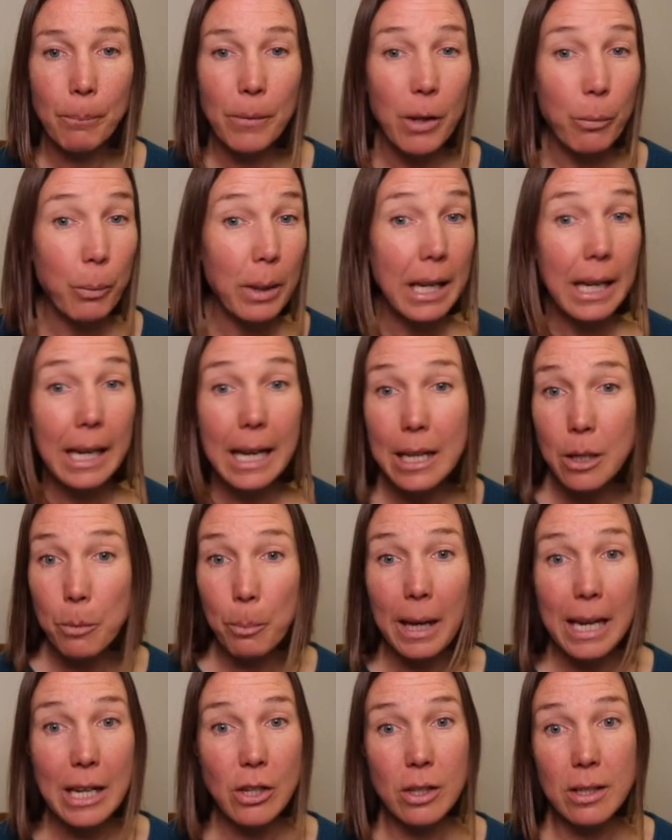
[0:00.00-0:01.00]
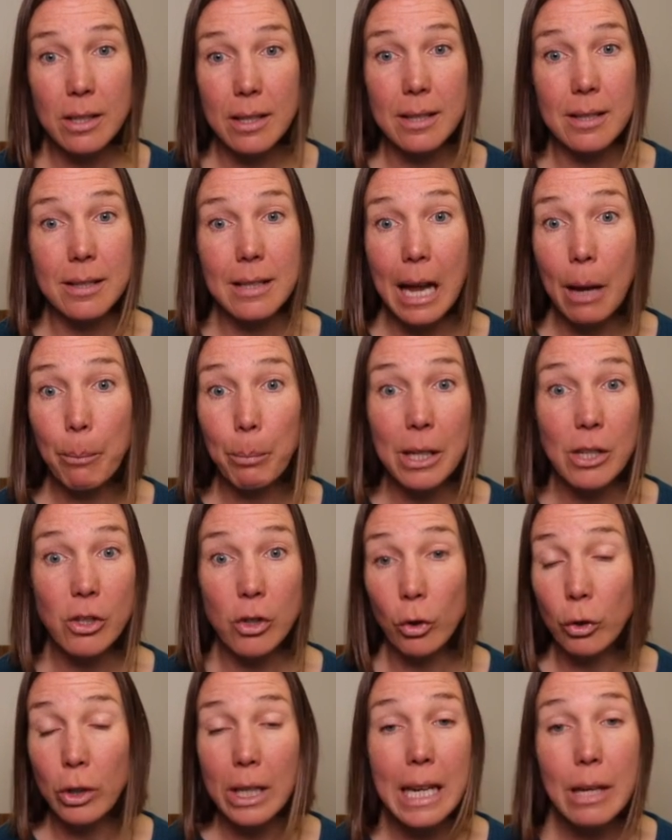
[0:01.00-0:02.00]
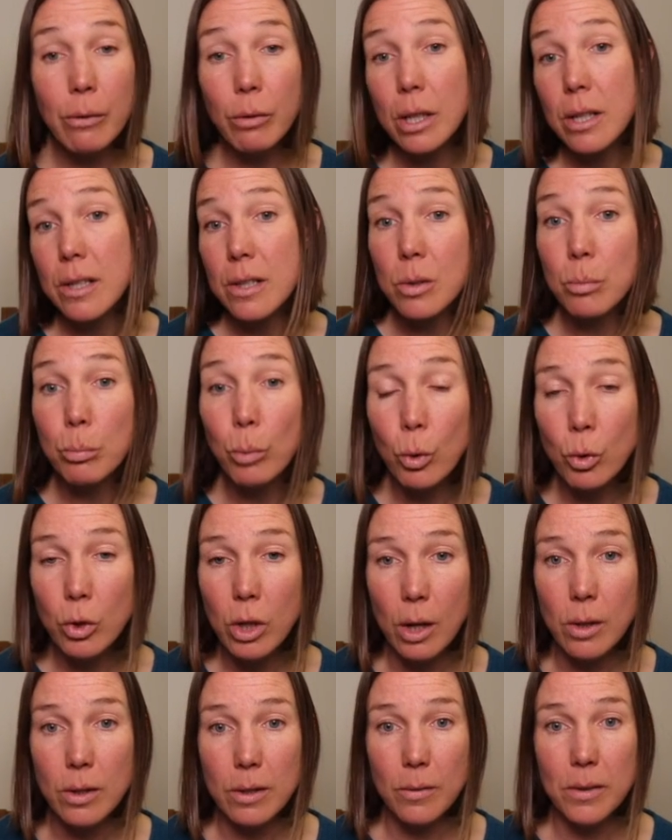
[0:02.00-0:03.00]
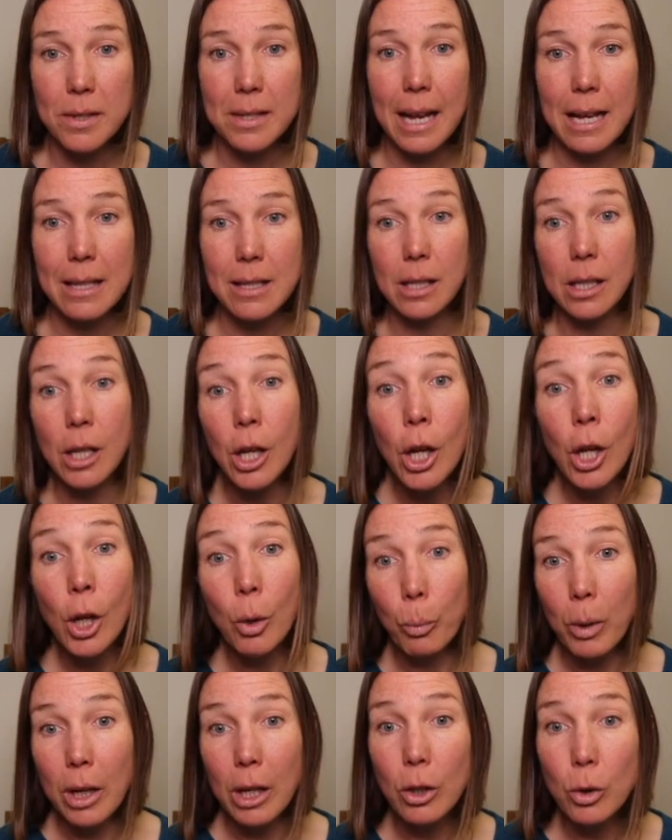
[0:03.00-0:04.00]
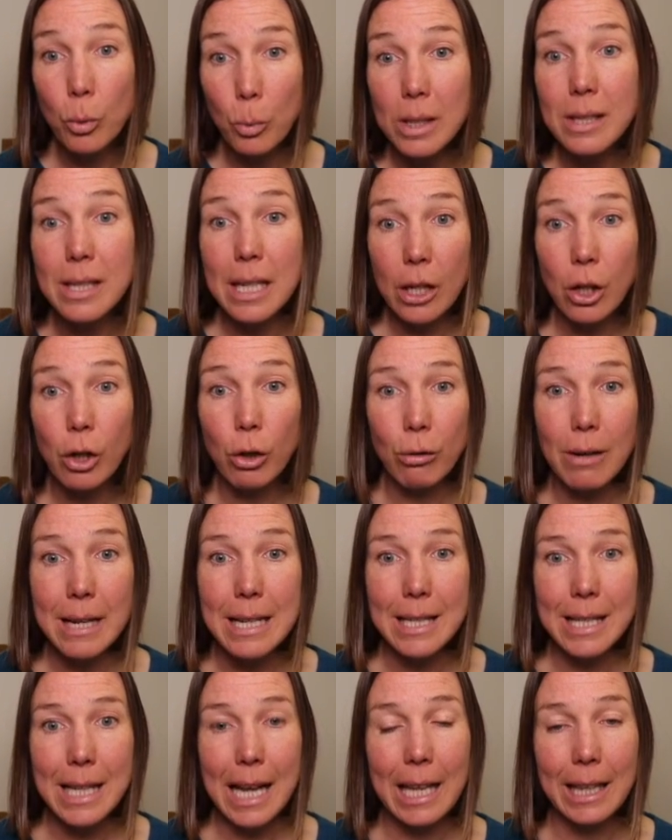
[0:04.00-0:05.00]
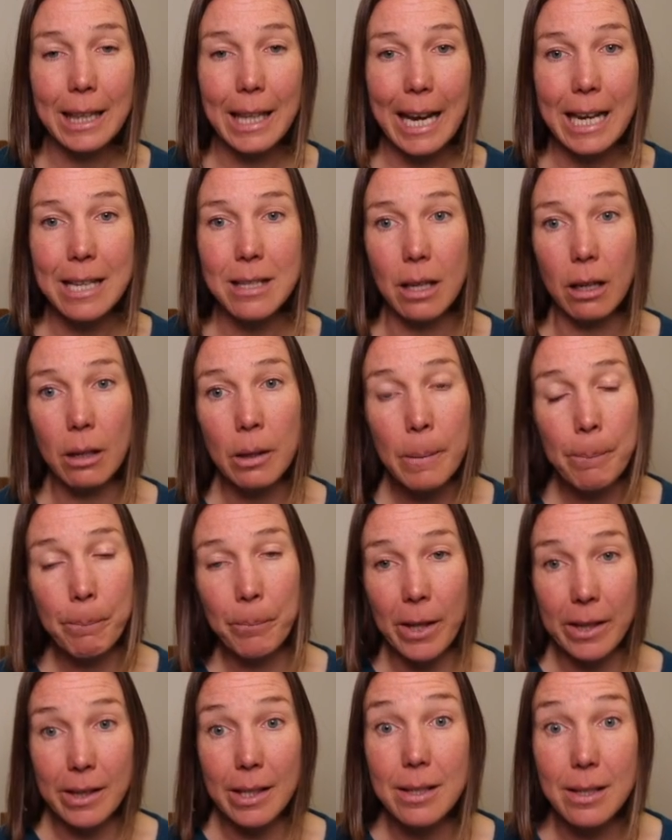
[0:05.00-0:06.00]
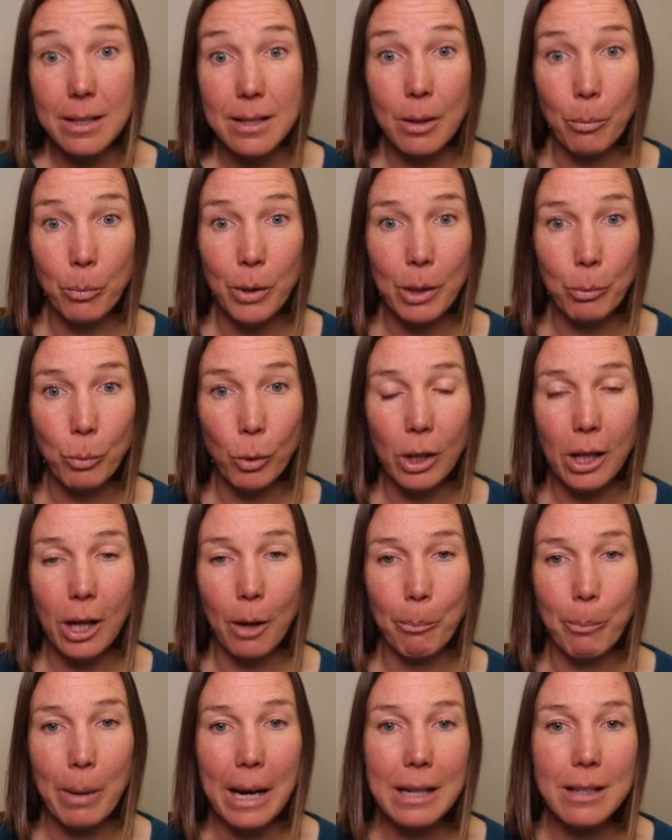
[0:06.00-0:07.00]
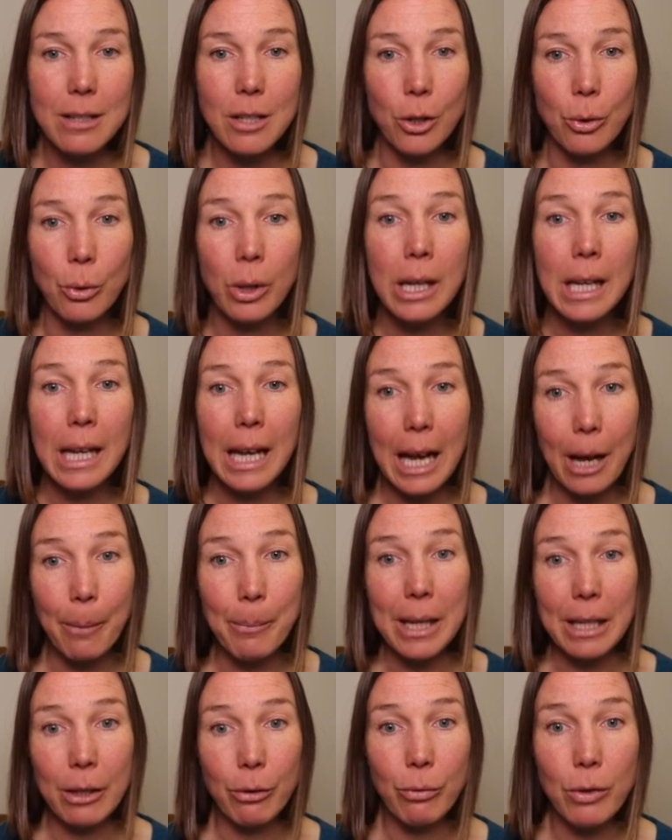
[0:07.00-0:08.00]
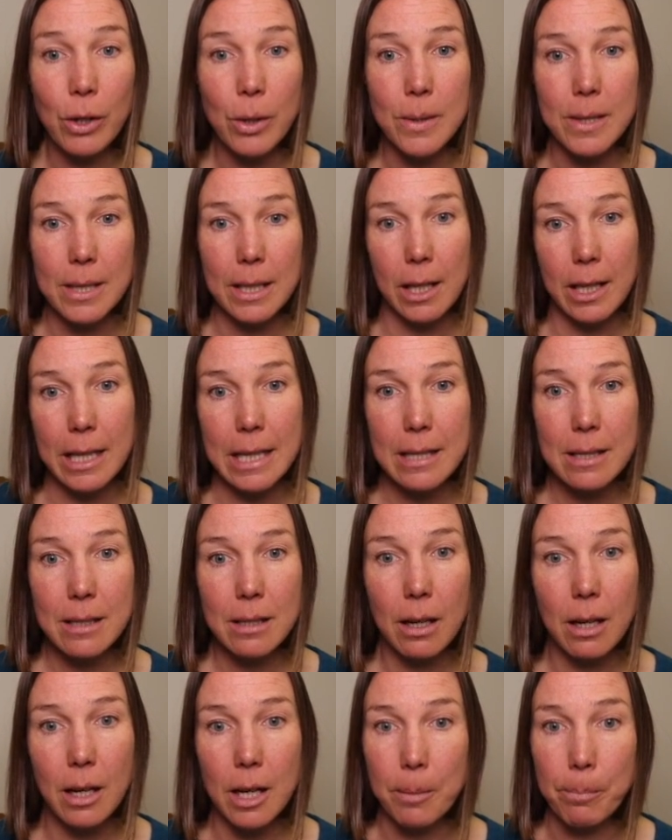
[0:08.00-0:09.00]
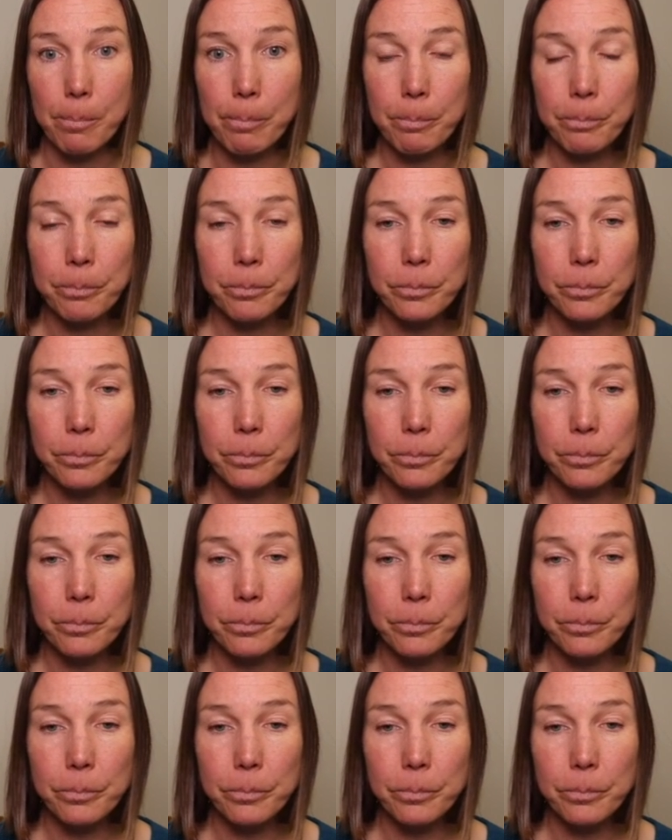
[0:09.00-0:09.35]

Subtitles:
If we can get a patient established on even a small dose of statin, we can always increase that later. And this is something we'll come back to in a few slides' time.